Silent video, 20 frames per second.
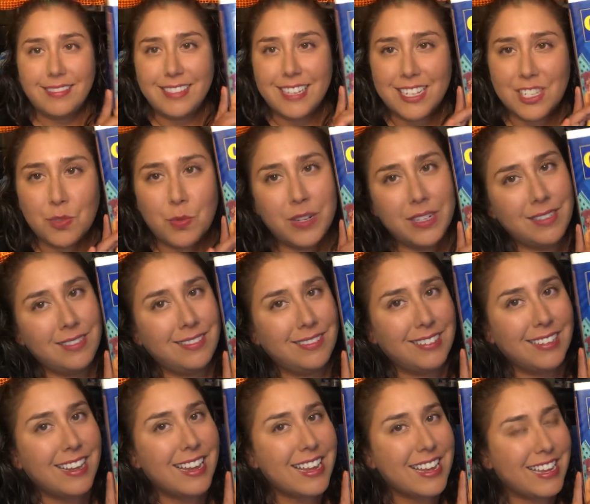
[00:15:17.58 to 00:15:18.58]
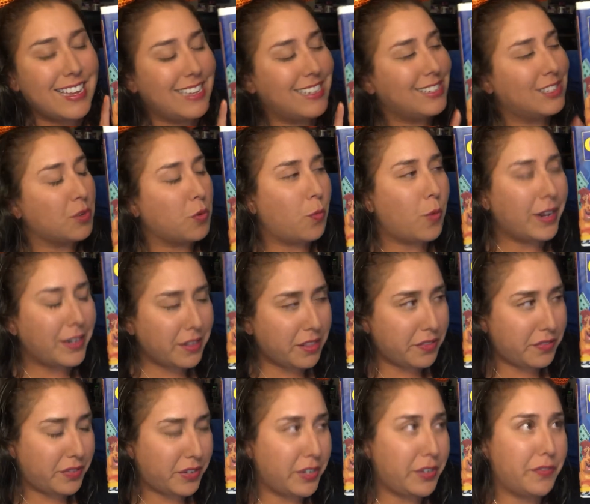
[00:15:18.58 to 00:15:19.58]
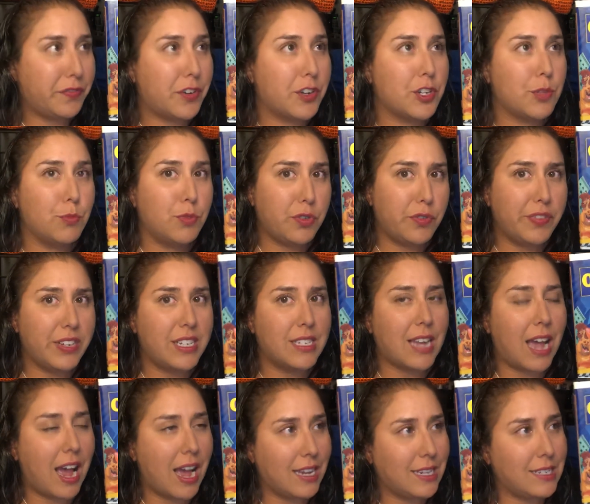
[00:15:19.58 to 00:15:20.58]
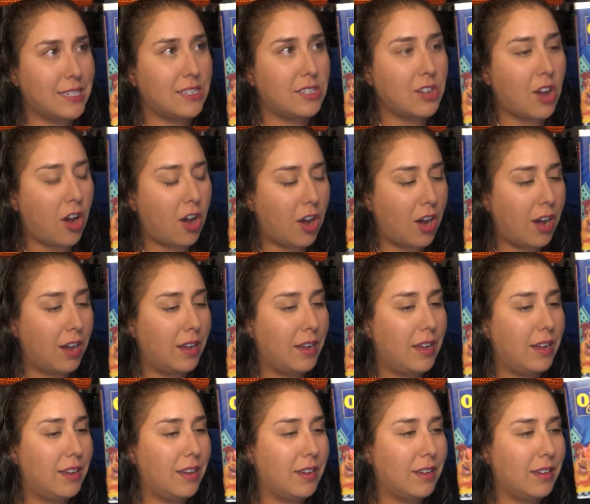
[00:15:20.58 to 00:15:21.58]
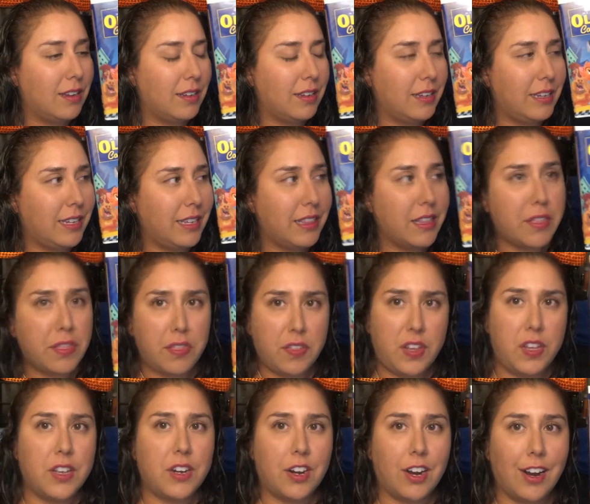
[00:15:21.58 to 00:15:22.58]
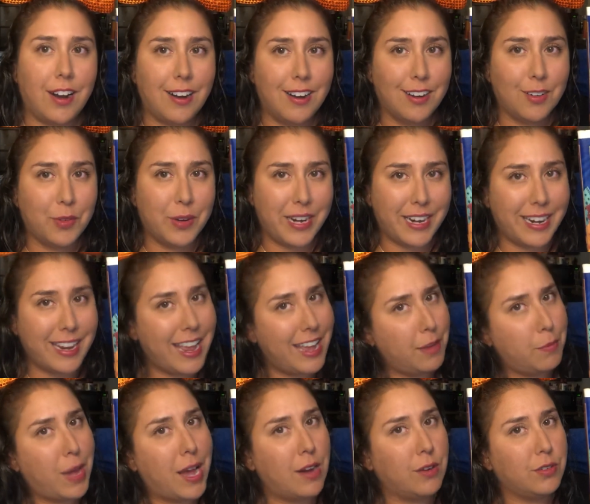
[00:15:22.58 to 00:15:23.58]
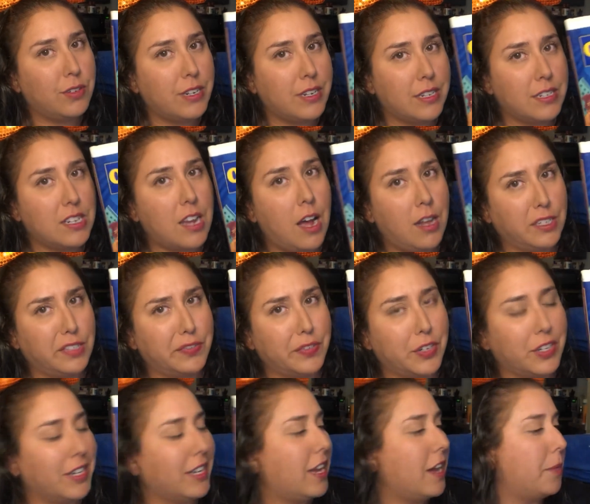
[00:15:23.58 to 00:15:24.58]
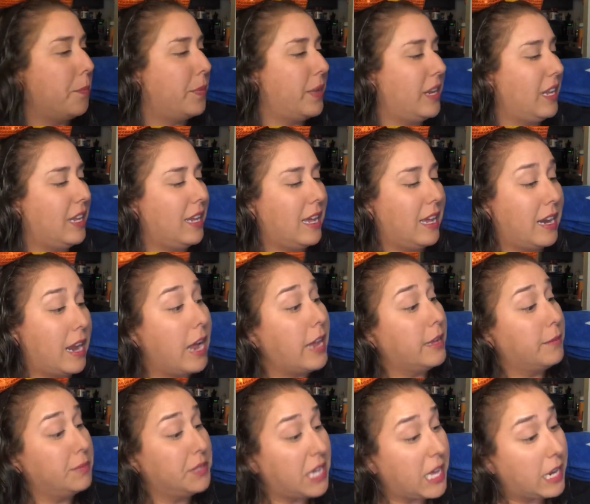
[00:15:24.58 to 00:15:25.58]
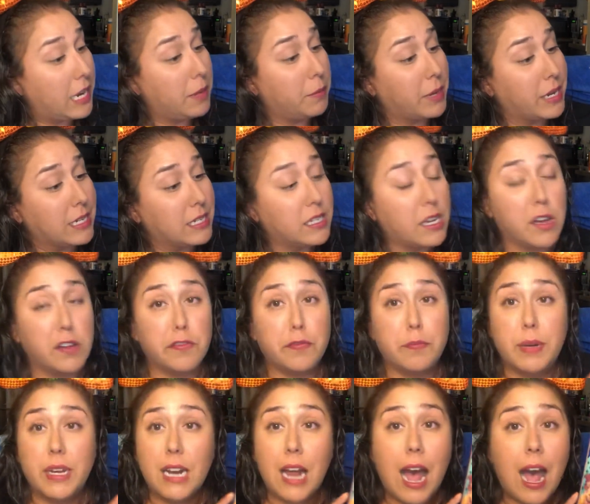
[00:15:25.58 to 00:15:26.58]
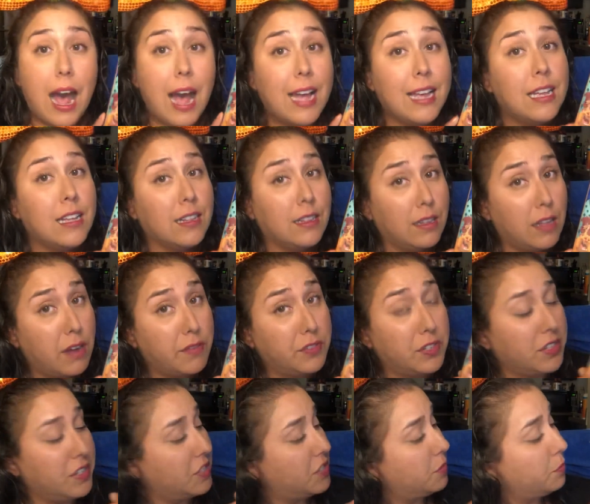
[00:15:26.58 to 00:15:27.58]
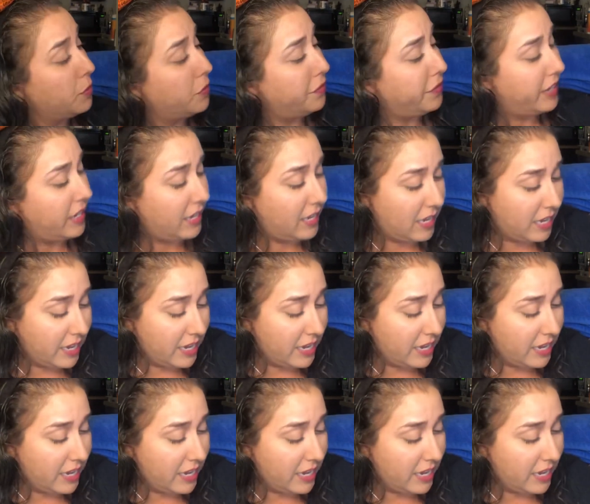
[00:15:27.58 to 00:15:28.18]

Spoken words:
This one is one of the very first movies I saw in the theater when it came out, is Oliver and Company. And I am dating myself, but I loved this movie.